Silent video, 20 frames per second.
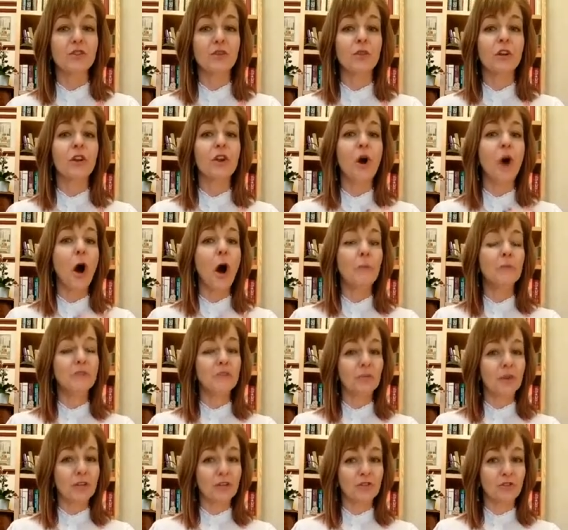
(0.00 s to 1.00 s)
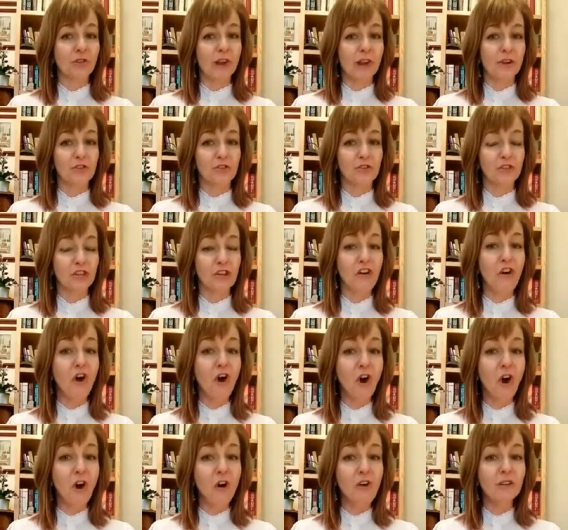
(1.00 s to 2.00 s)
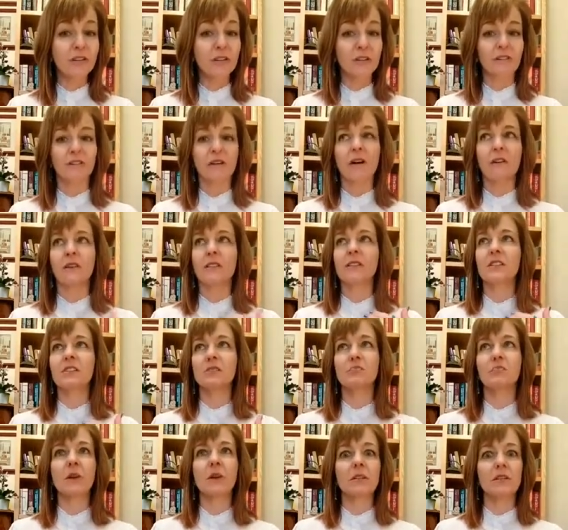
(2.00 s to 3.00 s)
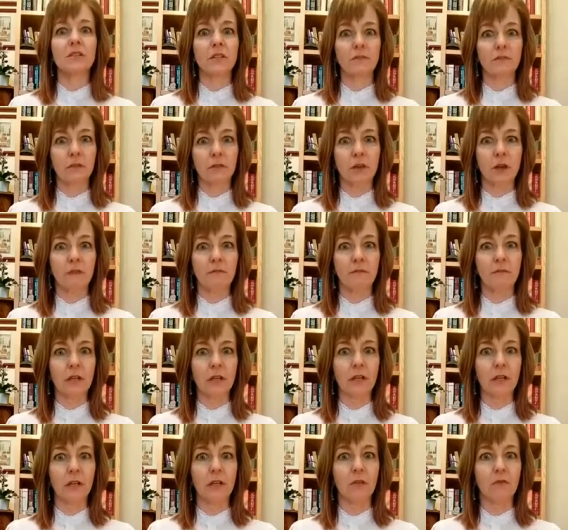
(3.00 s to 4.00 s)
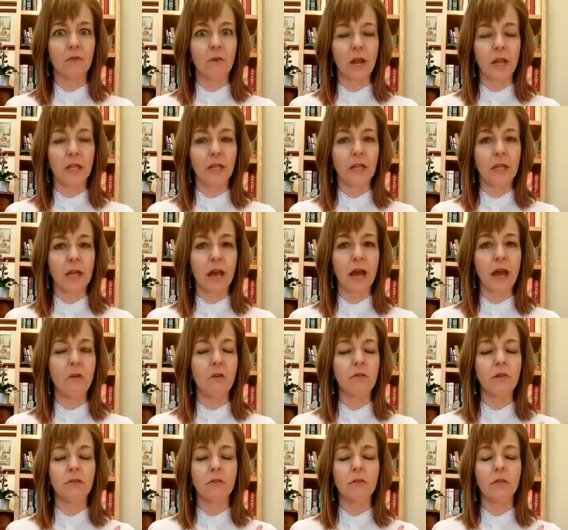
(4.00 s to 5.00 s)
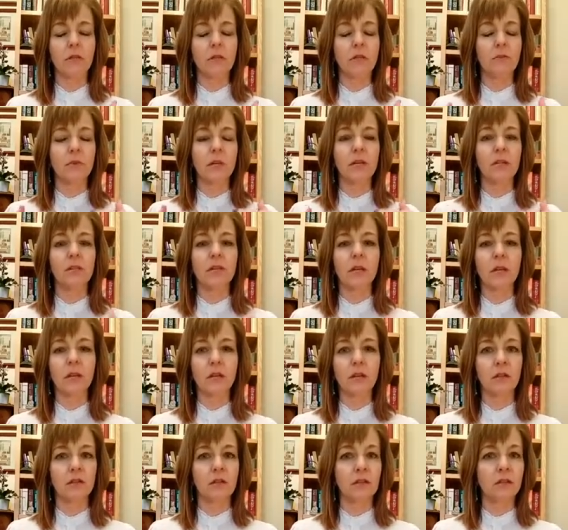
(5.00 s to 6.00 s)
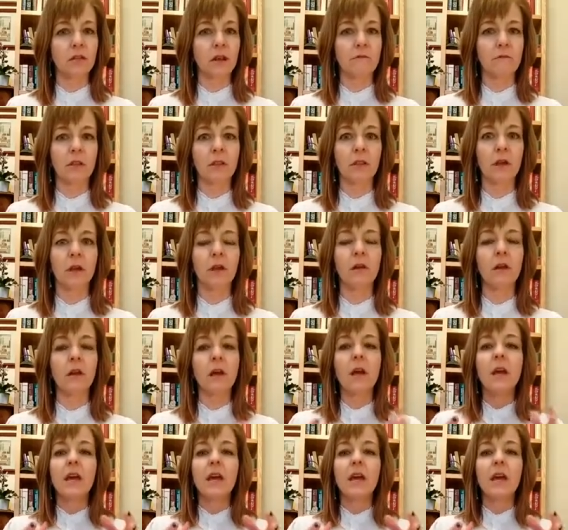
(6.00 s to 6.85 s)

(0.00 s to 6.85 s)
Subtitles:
You can optimize your energy all year long, especially if you're not feeling it right now. There's going to be a ton of good stuff in there.